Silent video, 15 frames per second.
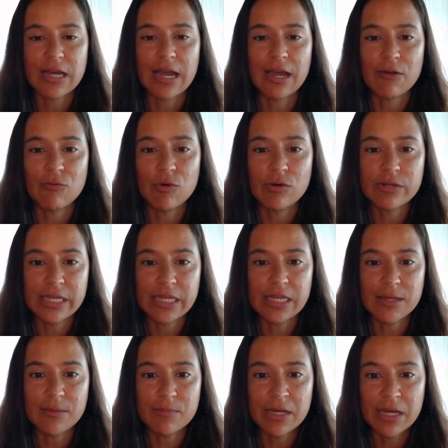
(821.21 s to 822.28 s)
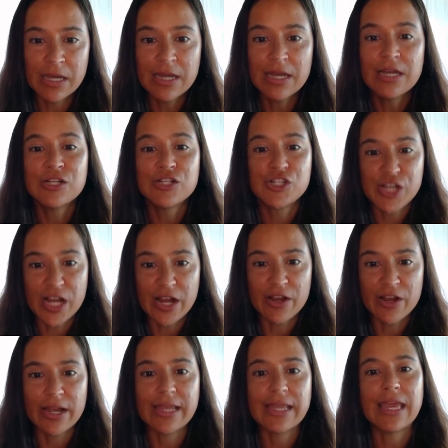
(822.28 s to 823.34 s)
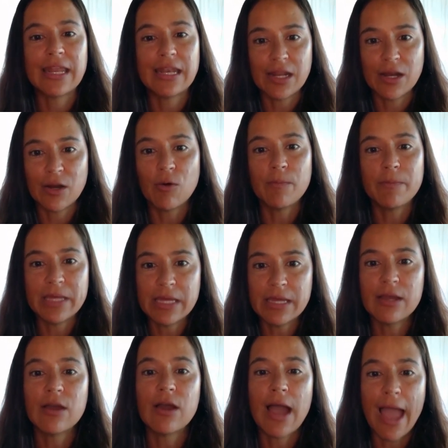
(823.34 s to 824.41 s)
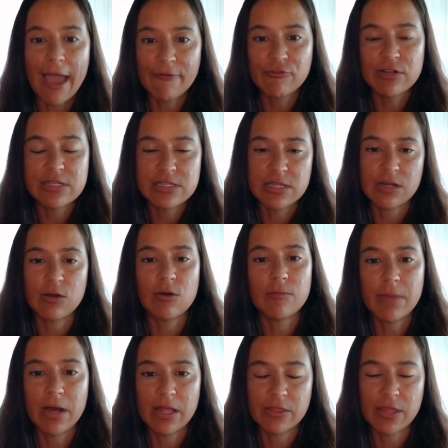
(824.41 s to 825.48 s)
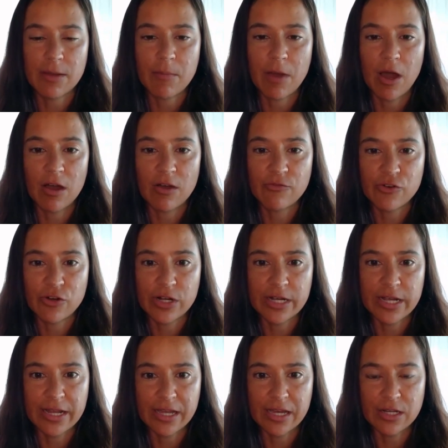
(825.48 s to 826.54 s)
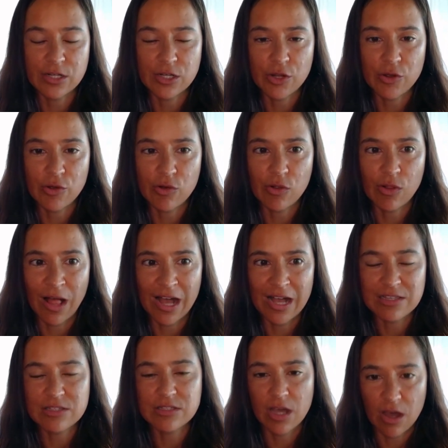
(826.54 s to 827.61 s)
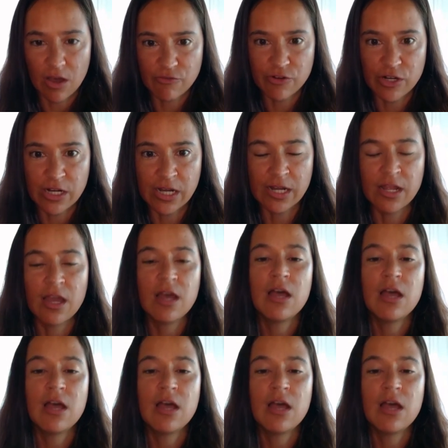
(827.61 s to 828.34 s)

I will keep sharing, and it'll be every single month I'm offering a new class covering